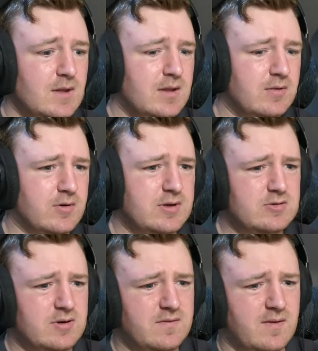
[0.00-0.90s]
They're already
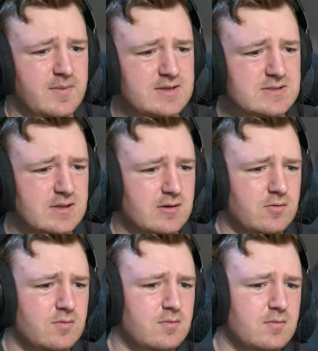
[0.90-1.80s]
25 minutes in.
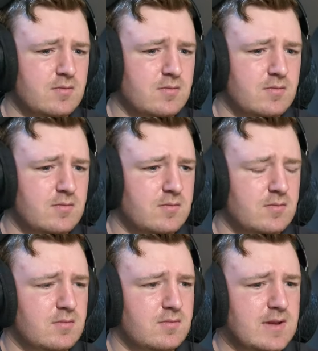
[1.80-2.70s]
Oh.
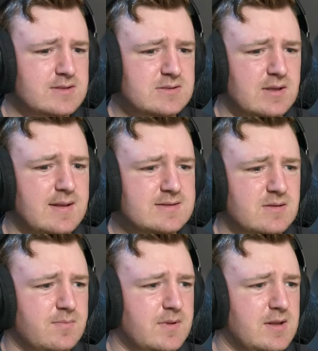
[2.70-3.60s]
That's, yeah, that's
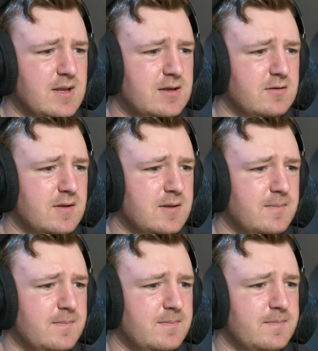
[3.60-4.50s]
a. You can't do that.
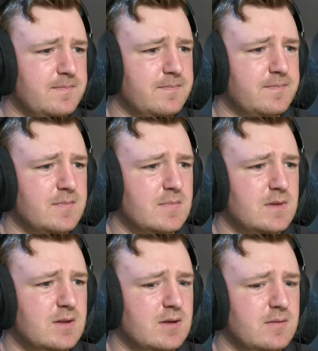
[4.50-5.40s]

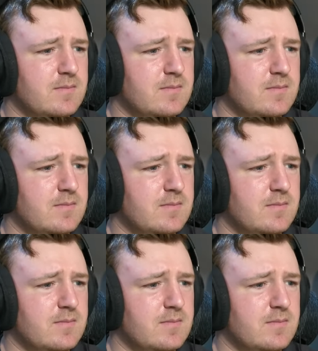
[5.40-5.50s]
Yeah.